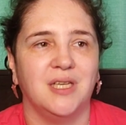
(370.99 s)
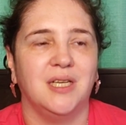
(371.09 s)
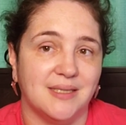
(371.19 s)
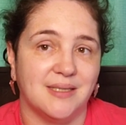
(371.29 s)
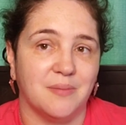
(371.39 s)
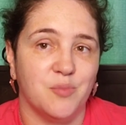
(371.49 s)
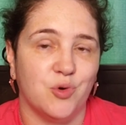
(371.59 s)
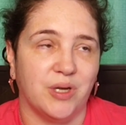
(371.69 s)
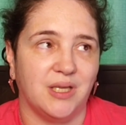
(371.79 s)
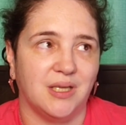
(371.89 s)
At some
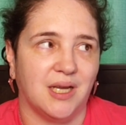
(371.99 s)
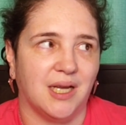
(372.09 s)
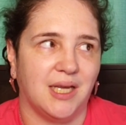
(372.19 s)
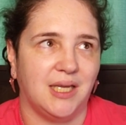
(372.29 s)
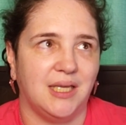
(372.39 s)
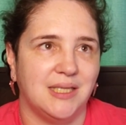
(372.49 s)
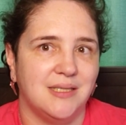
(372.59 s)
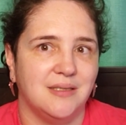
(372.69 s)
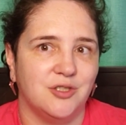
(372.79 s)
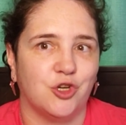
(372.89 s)
point, I
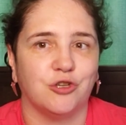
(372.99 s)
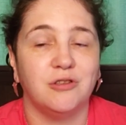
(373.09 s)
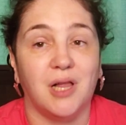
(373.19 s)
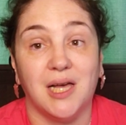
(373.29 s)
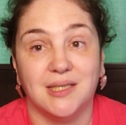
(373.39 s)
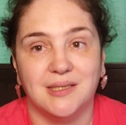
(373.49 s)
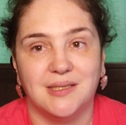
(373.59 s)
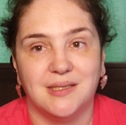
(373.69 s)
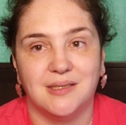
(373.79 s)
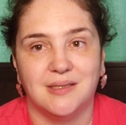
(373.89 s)

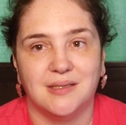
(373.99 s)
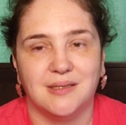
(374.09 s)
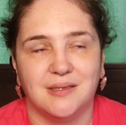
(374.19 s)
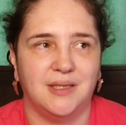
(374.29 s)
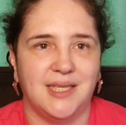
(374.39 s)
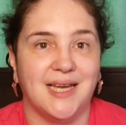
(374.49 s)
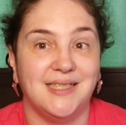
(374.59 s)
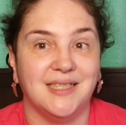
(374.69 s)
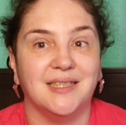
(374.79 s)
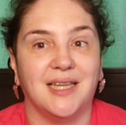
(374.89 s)
internalized the
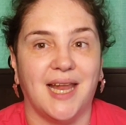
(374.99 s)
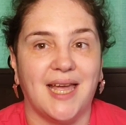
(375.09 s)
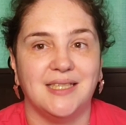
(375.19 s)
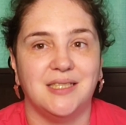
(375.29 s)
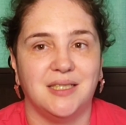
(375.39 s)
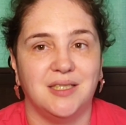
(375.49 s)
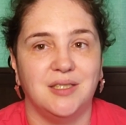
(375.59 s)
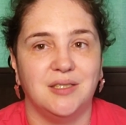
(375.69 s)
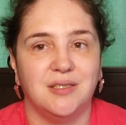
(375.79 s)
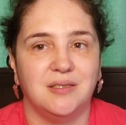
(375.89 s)
idea that I had to
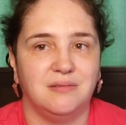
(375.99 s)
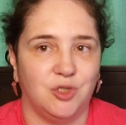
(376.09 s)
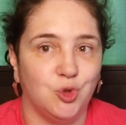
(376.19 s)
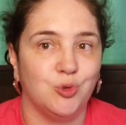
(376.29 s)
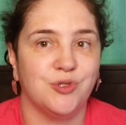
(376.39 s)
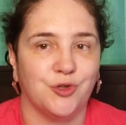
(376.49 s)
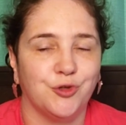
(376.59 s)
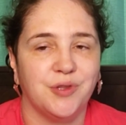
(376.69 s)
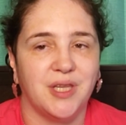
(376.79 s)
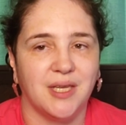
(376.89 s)
do
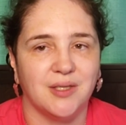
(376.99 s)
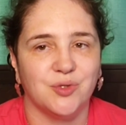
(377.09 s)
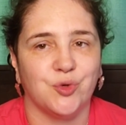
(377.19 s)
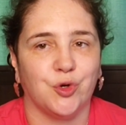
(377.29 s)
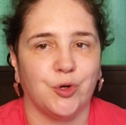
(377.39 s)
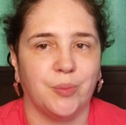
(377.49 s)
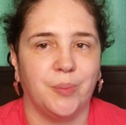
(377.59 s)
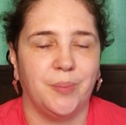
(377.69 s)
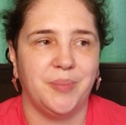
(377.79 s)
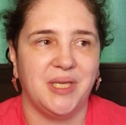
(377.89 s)
certain things or
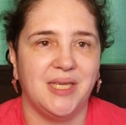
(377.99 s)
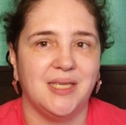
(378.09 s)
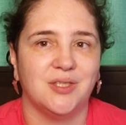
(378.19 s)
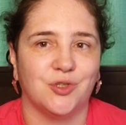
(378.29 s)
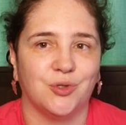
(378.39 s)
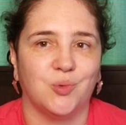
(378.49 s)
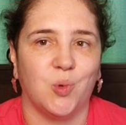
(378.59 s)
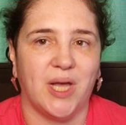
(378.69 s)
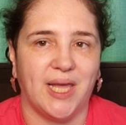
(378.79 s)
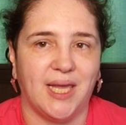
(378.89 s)
be a certain
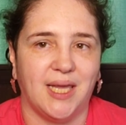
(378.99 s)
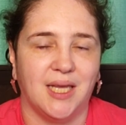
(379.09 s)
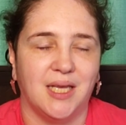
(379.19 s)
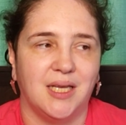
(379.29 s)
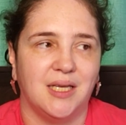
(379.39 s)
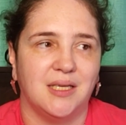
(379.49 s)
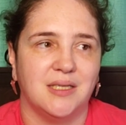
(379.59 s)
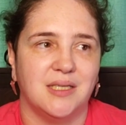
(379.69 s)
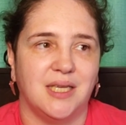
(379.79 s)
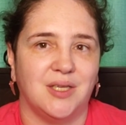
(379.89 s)
way
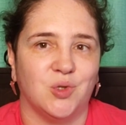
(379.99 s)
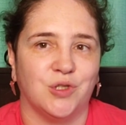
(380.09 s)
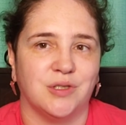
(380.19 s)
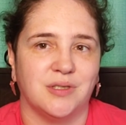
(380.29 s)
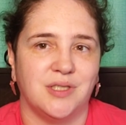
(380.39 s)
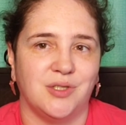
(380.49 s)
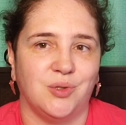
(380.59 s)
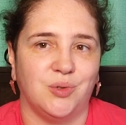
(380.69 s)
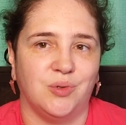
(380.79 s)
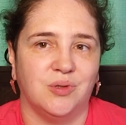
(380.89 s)
in order
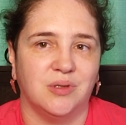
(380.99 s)
to